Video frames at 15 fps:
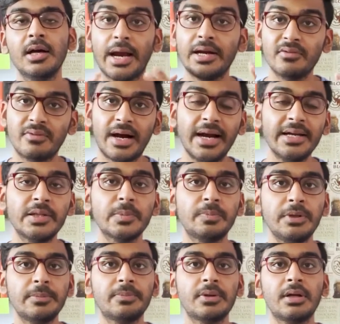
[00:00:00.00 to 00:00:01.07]
and why the
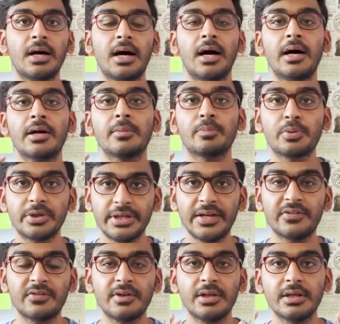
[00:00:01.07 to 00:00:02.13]
people are
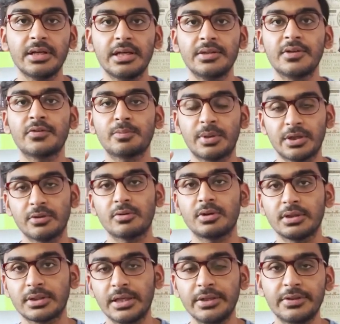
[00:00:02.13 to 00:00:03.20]
protesting in this
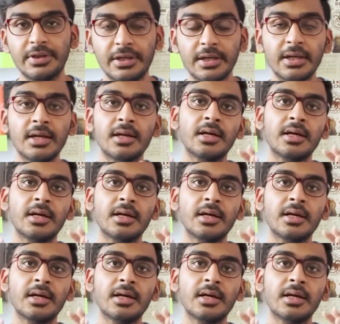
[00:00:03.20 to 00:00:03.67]
particular country.